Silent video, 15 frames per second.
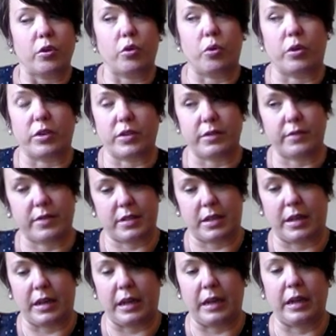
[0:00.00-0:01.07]
course of
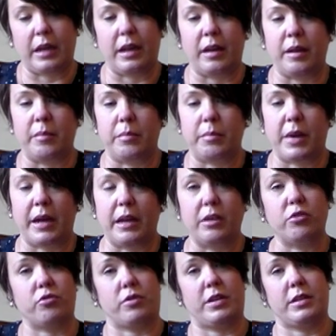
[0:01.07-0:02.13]
study and my
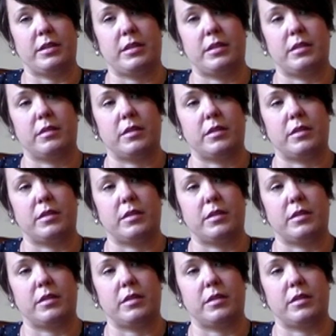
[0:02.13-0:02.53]
interests.